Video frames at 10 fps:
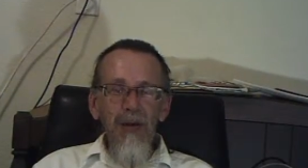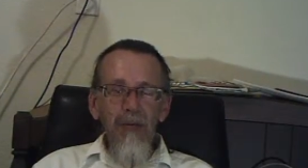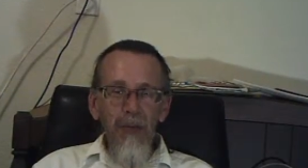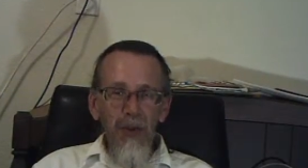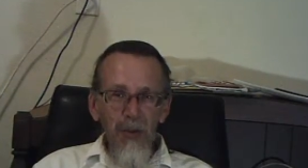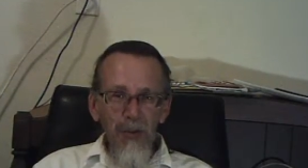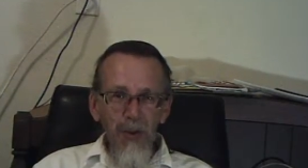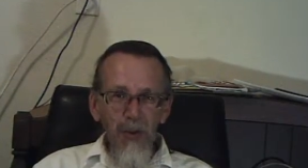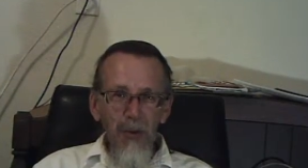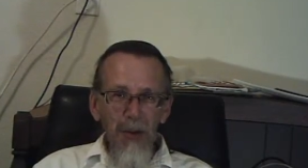For some of
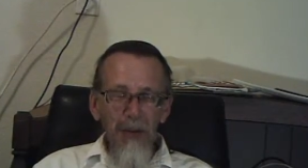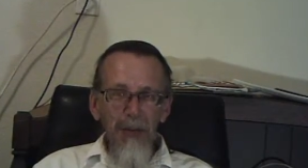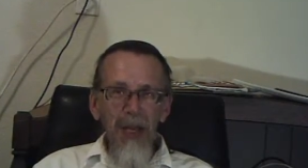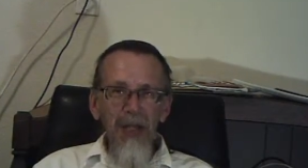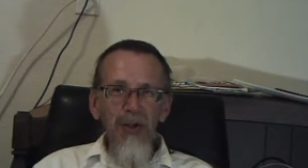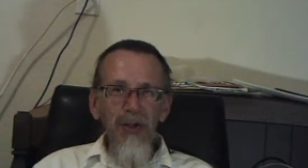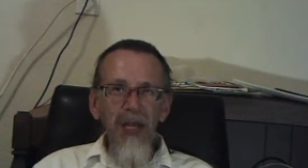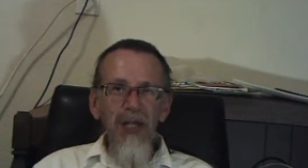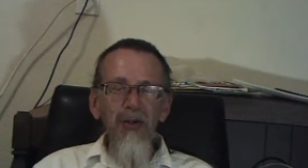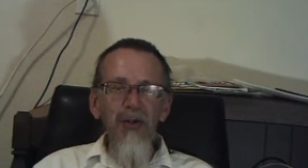you it might be ancient
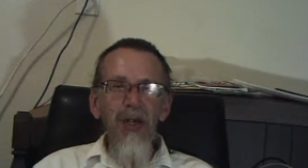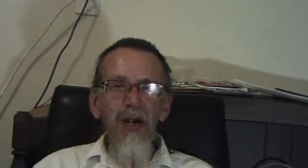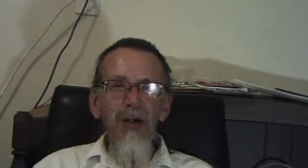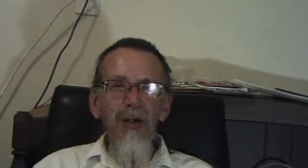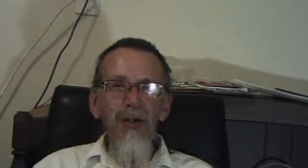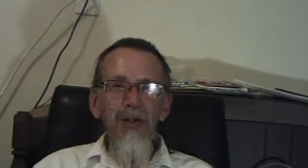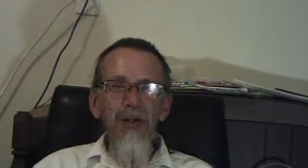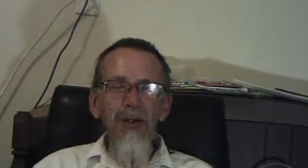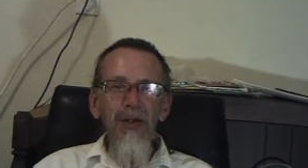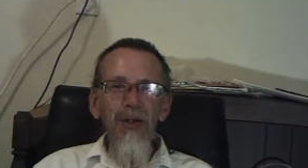history, others
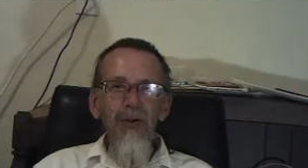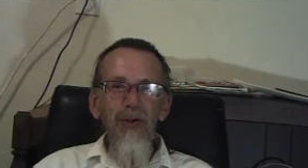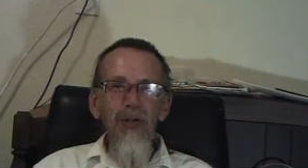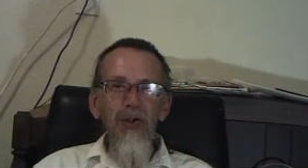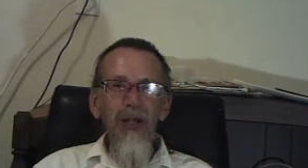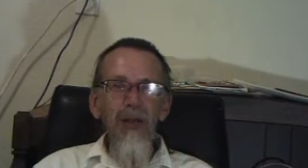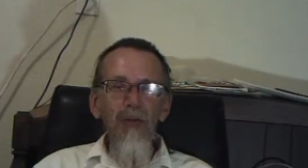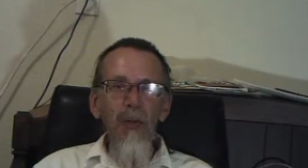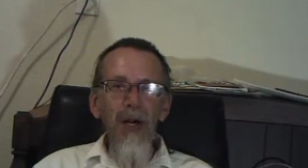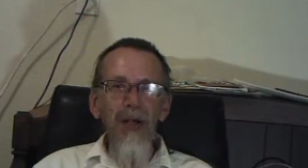a gentle
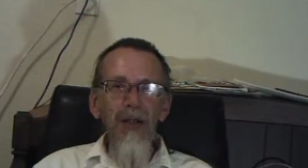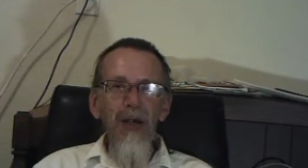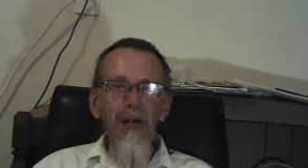reminder.